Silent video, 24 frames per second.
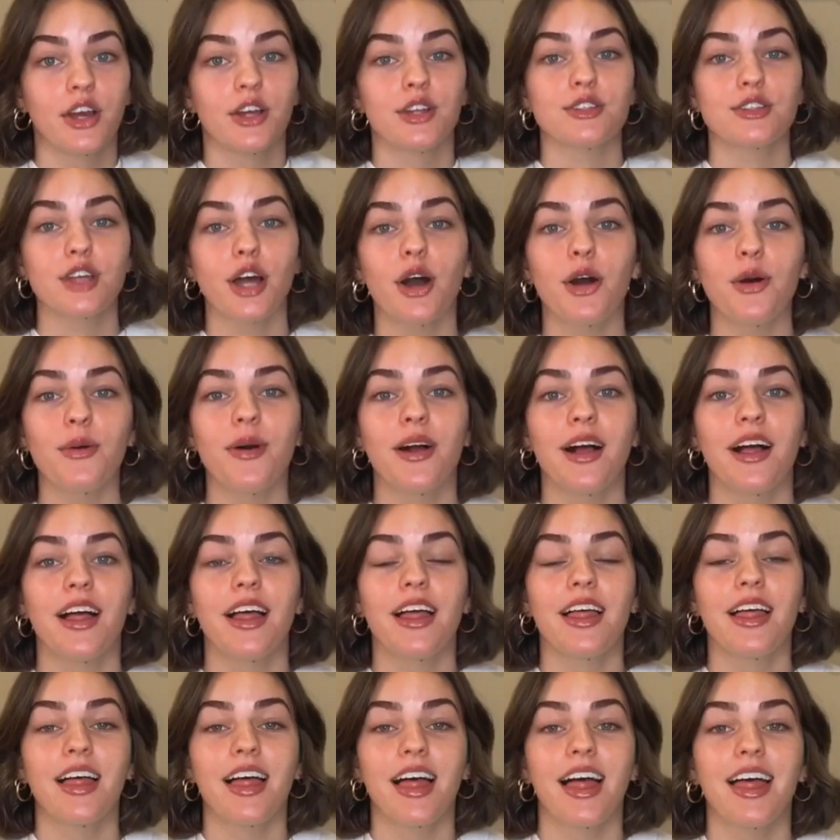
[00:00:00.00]
So
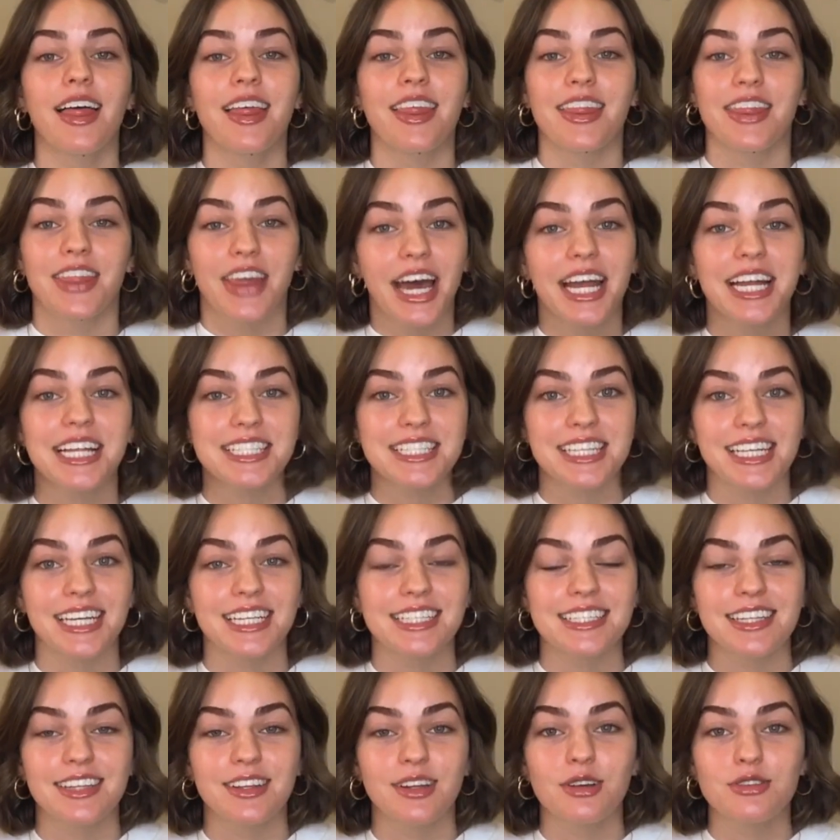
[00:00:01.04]
that is
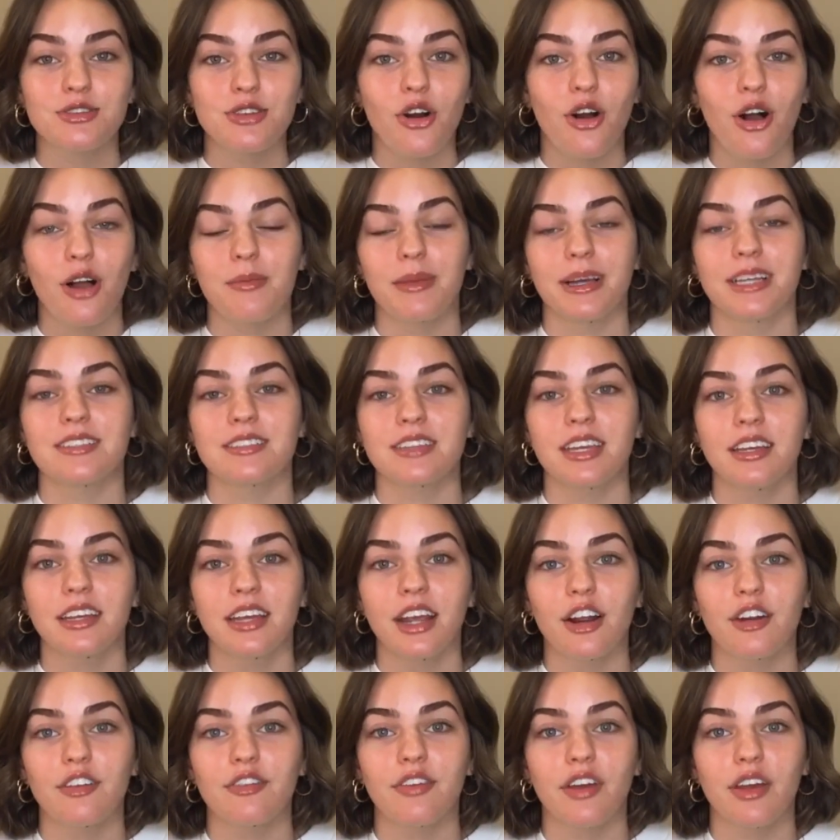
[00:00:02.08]
it. Those are all my
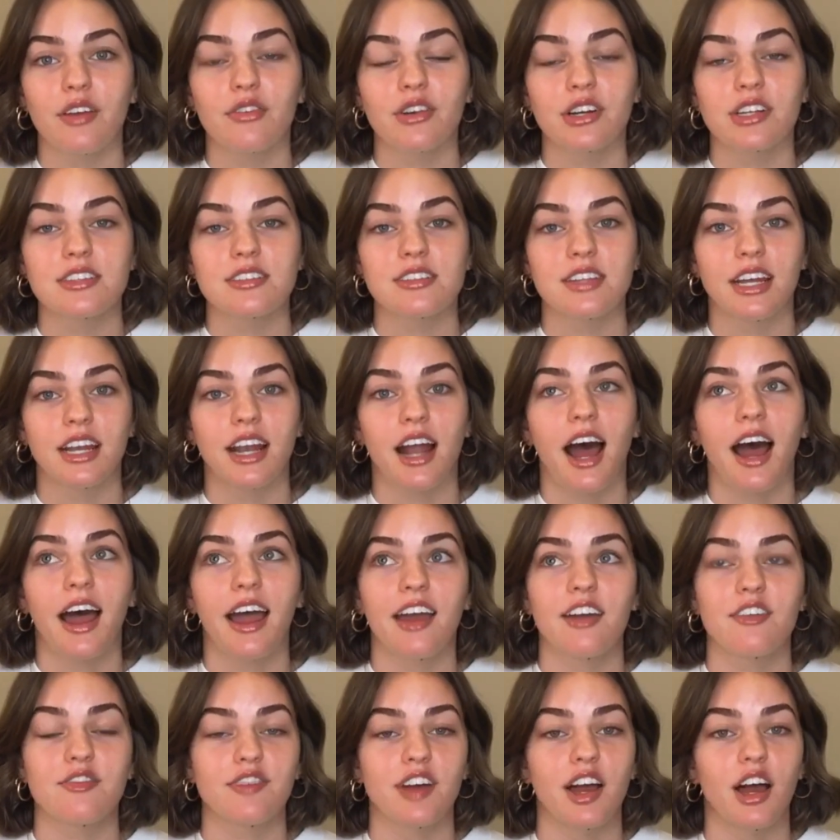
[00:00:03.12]
skincare favorites that I
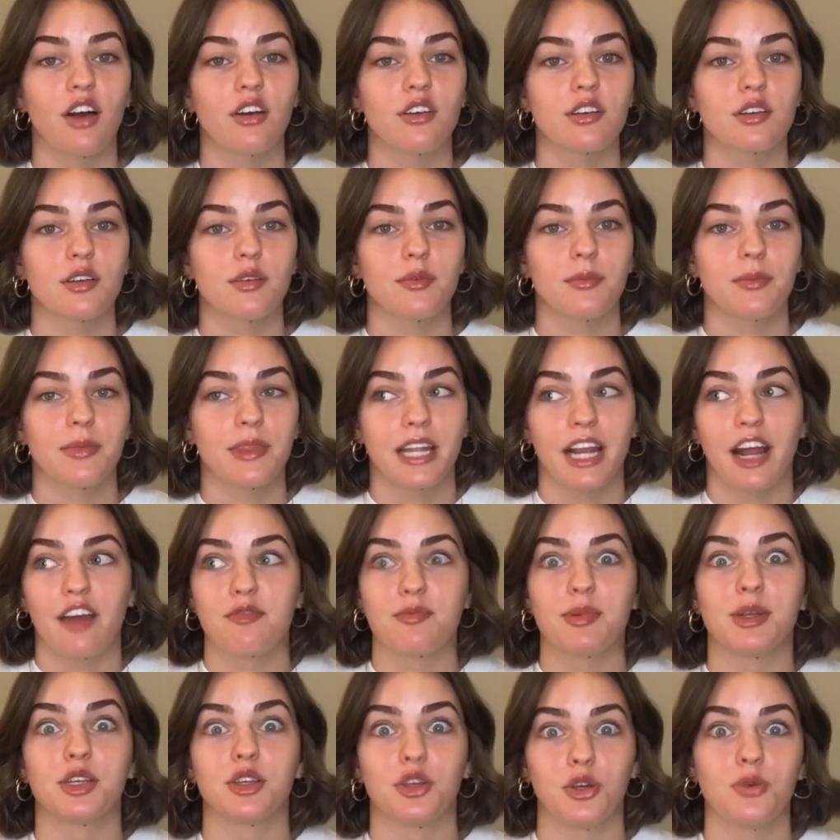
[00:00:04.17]
have found that I've
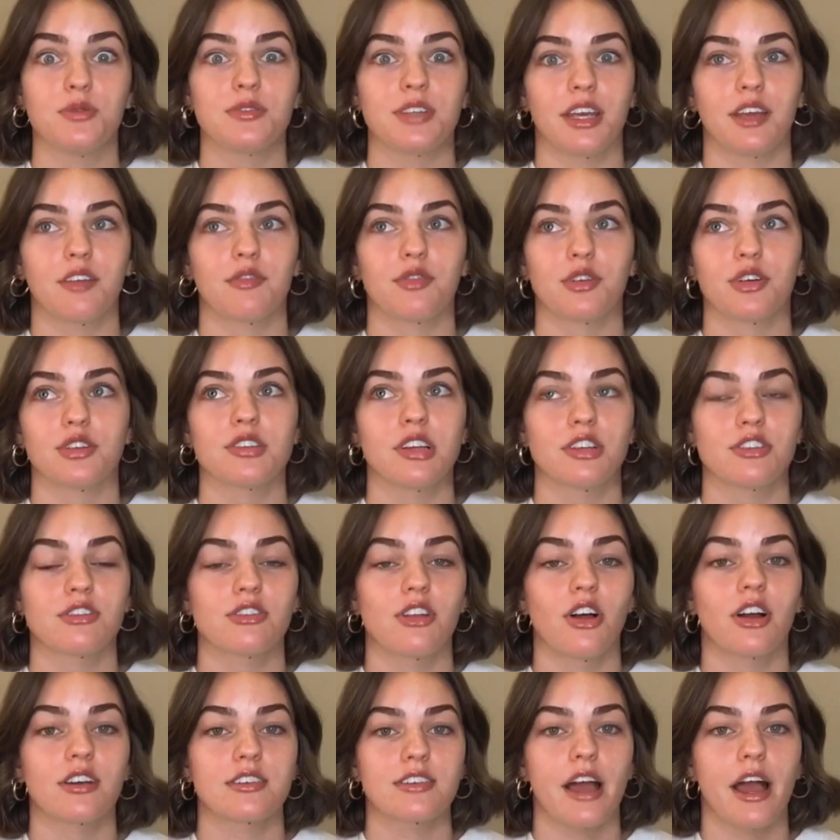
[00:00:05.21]
been using for such a
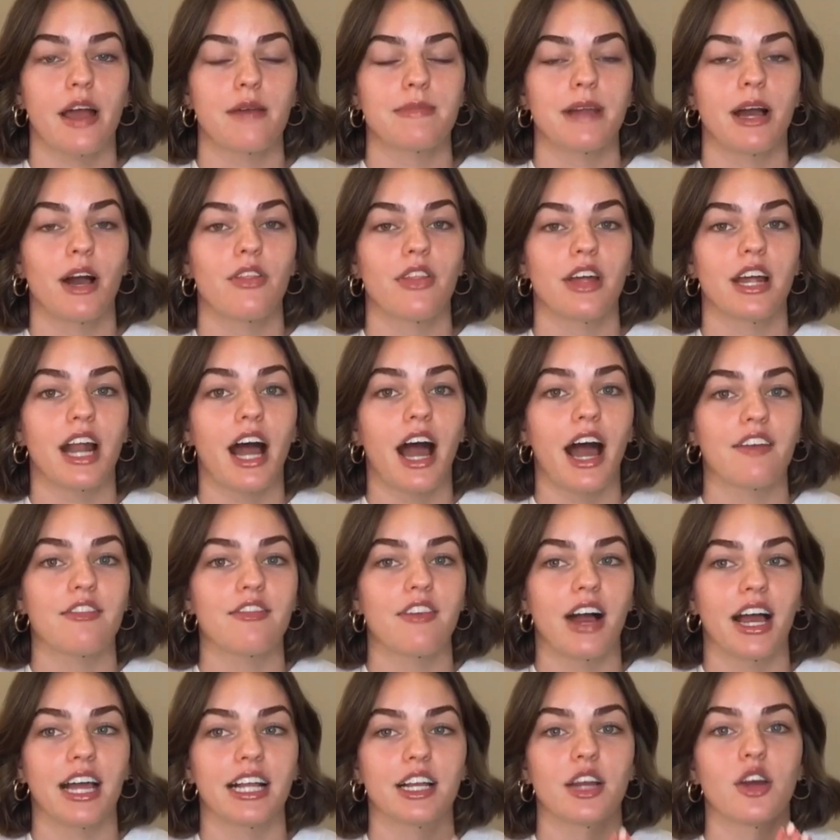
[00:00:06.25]
long time now that I
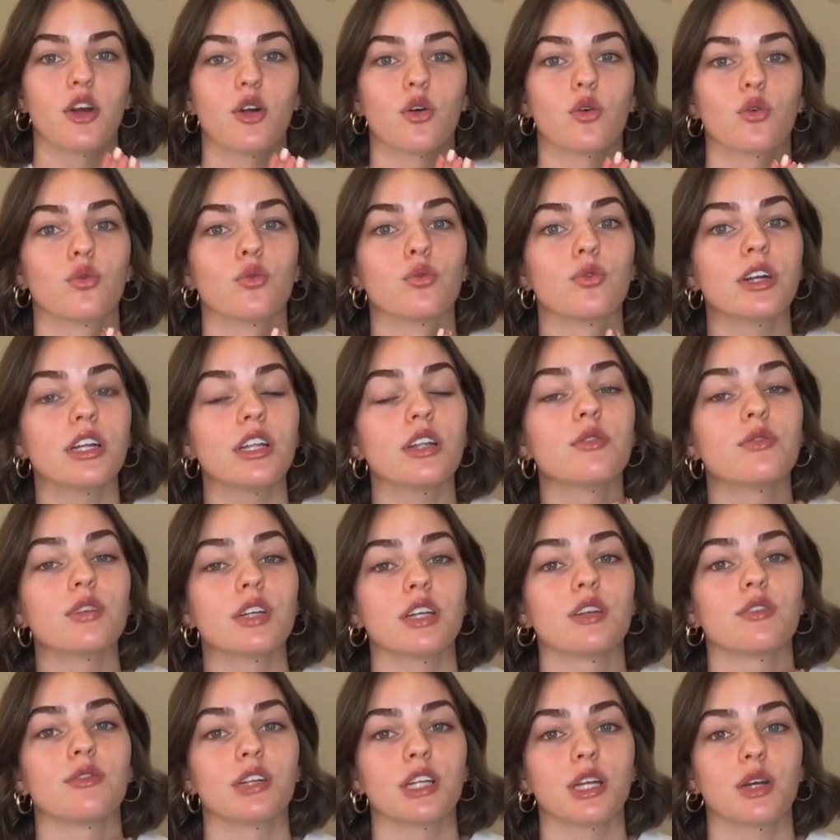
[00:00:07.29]
find really,
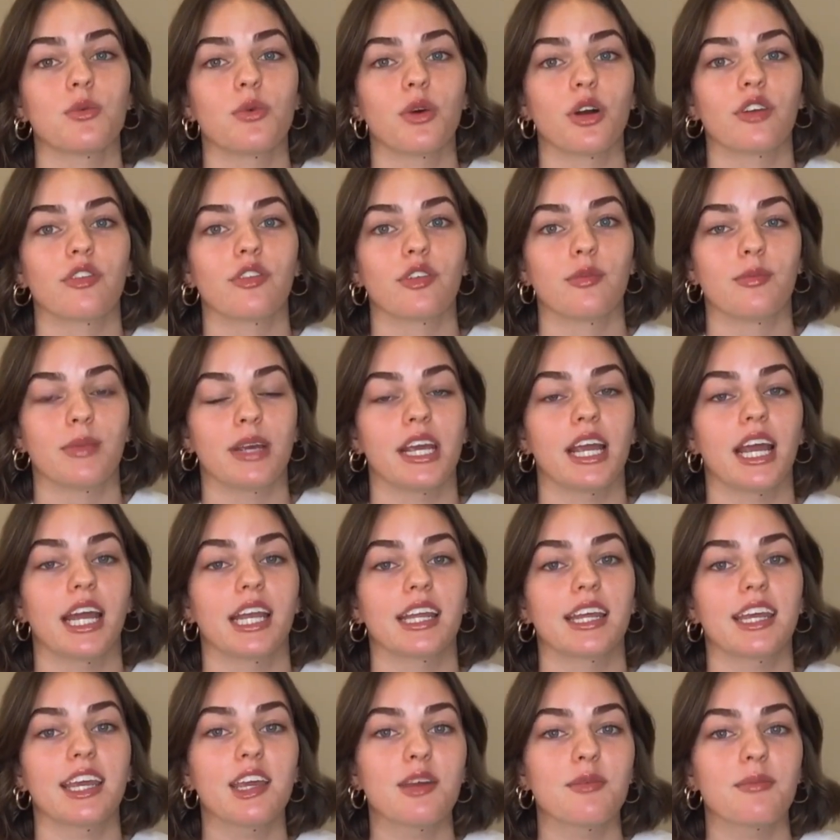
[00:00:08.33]
really, really work for me
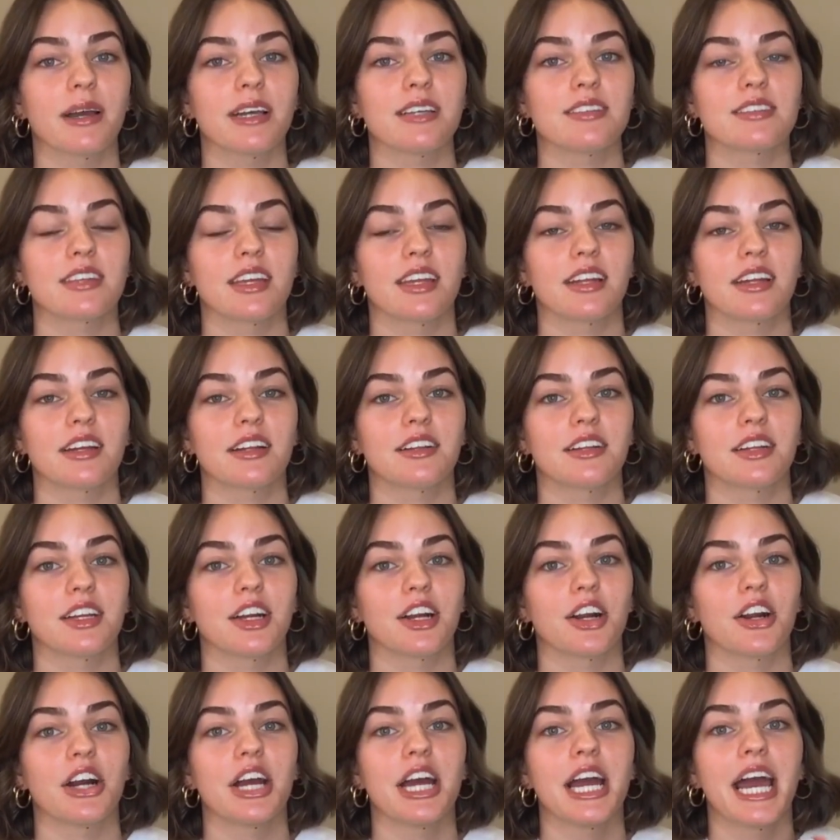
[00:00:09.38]
and keep my skin
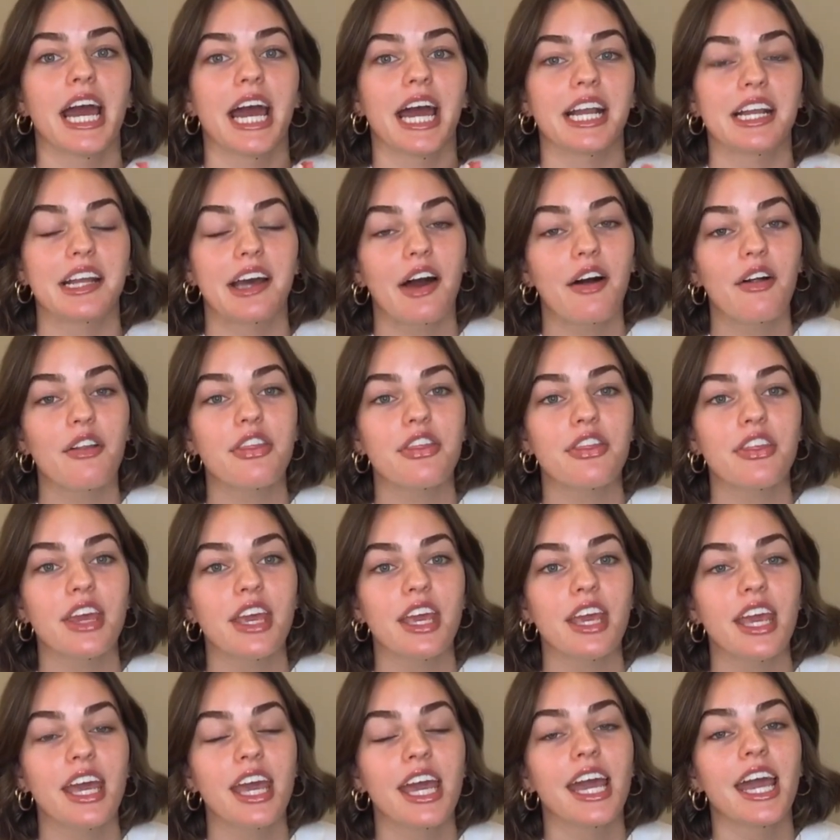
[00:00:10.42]
clear and
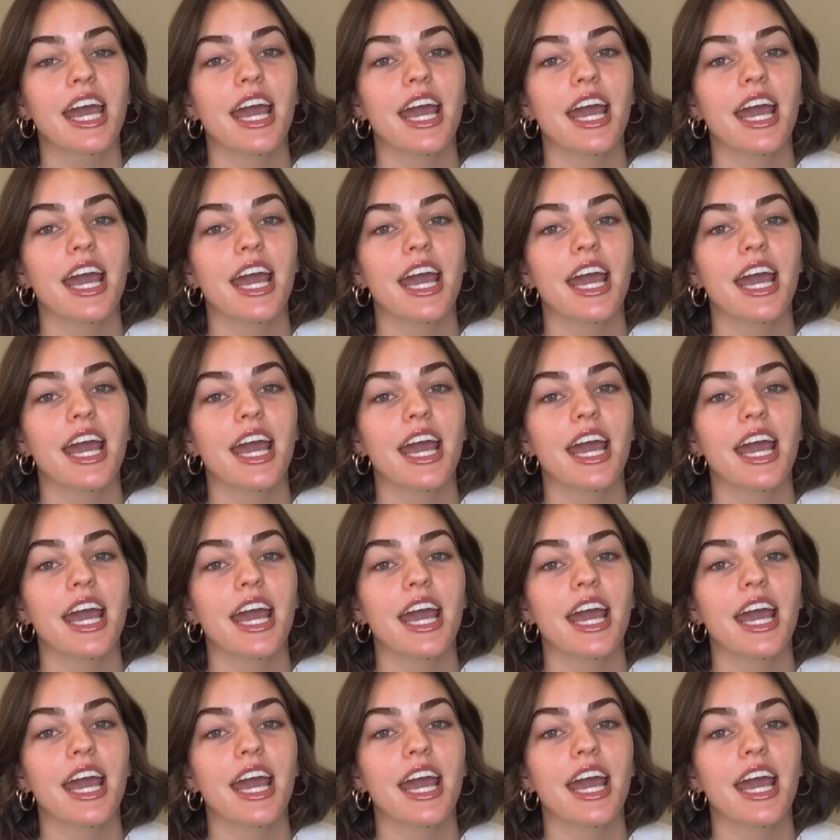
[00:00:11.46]
healthy.